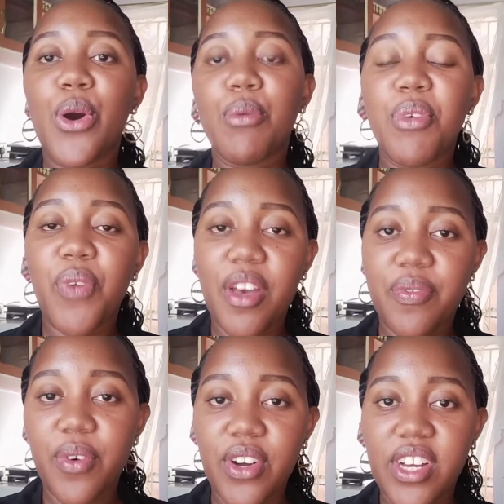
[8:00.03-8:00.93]
before I
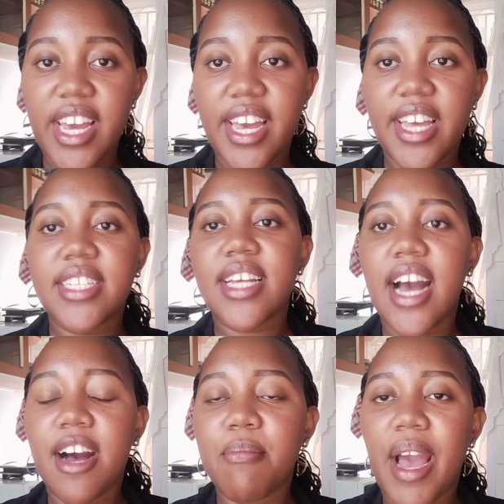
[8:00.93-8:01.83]
forget,
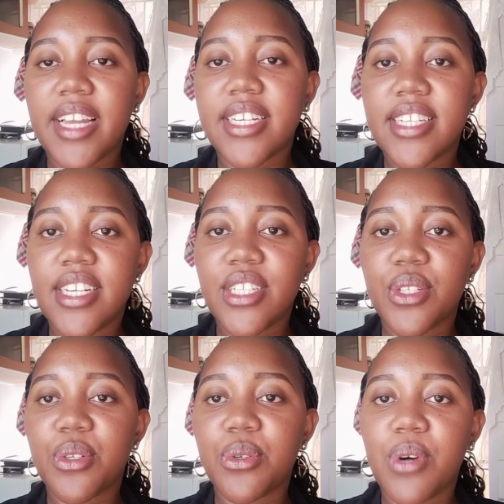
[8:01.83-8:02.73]
I didn't
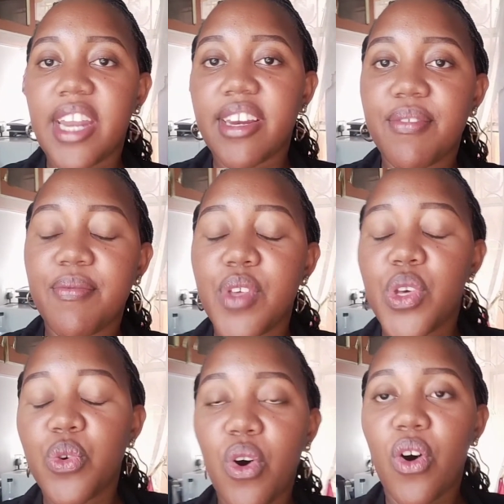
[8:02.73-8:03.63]
do a
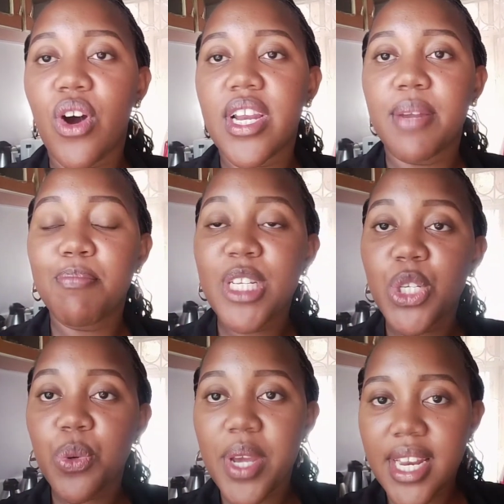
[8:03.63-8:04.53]
review on
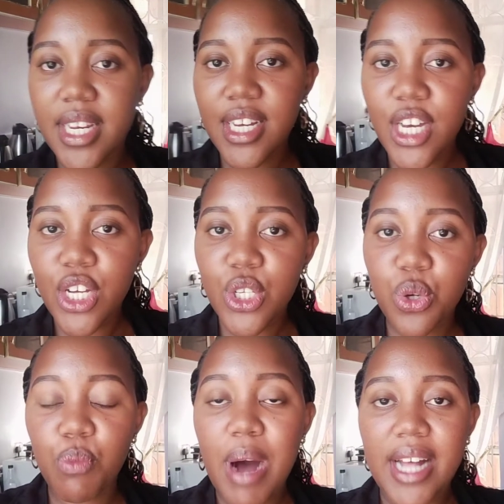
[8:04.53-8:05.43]
Between
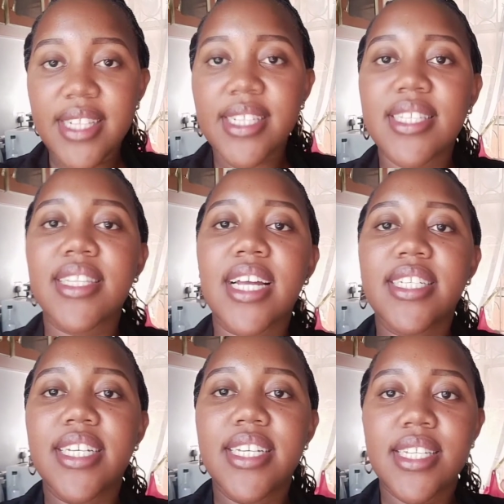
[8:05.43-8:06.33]
Two Buns. That
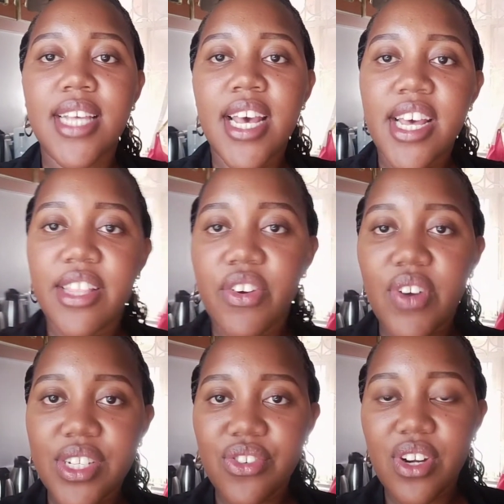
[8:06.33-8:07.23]
is the
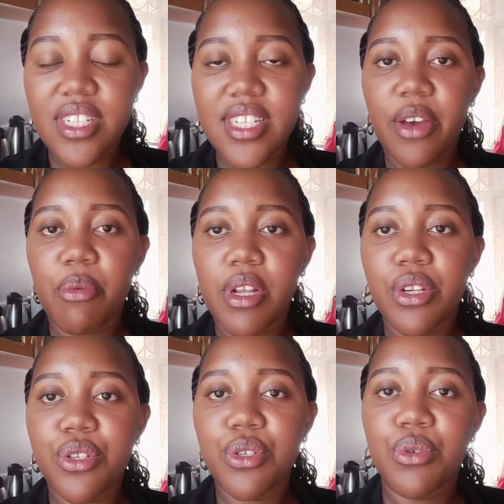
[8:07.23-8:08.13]
restaurant I went
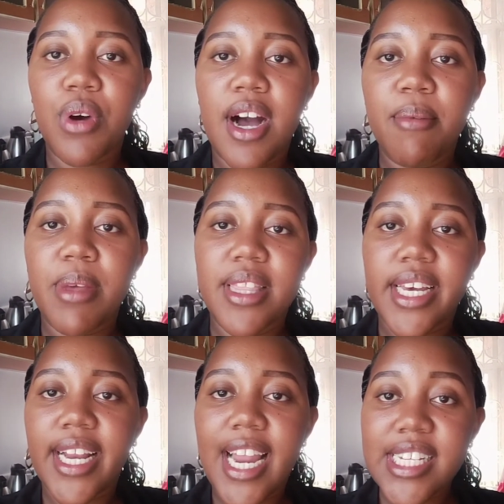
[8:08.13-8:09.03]
to in the
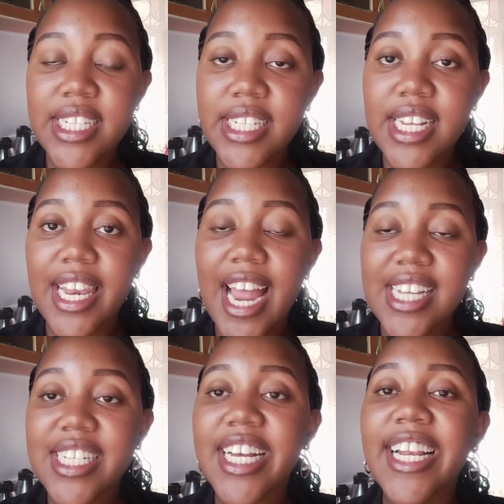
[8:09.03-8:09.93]

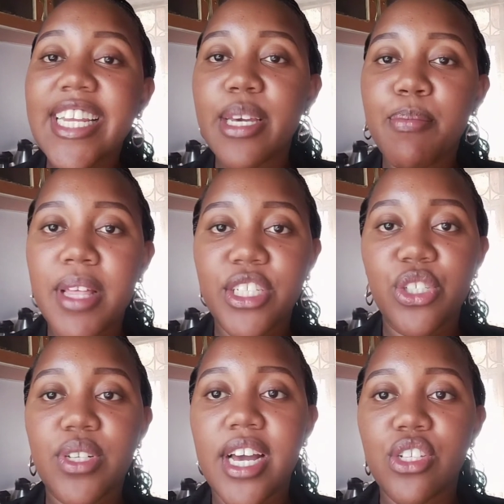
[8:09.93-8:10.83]
last clip that
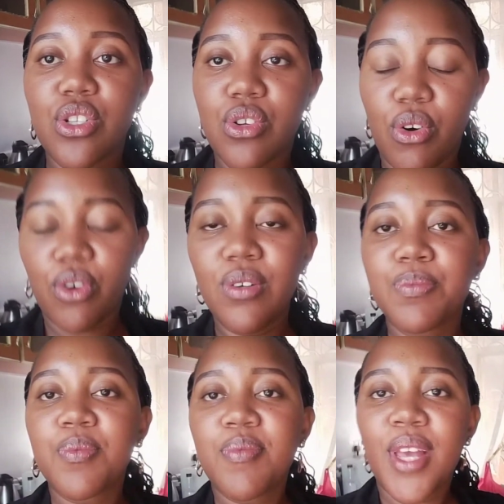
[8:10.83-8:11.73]
you guys saw.
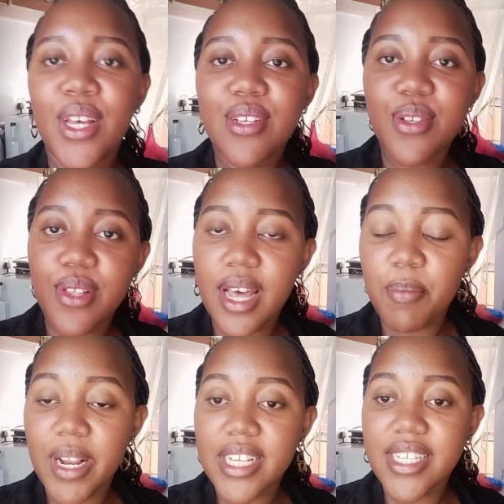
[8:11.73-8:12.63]
So that
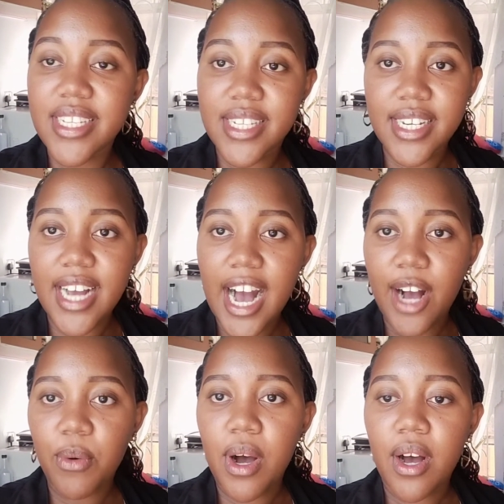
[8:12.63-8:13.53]
place is in
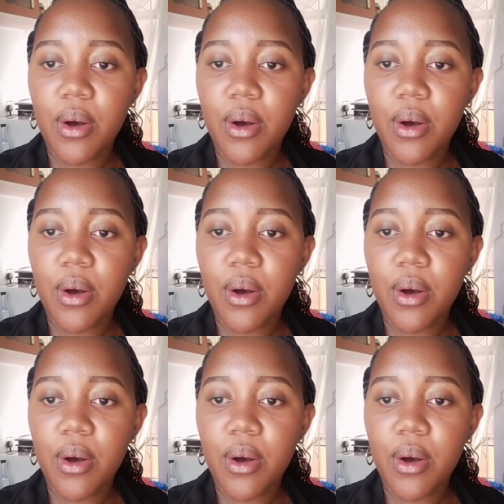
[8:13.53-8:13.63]
Kahawa,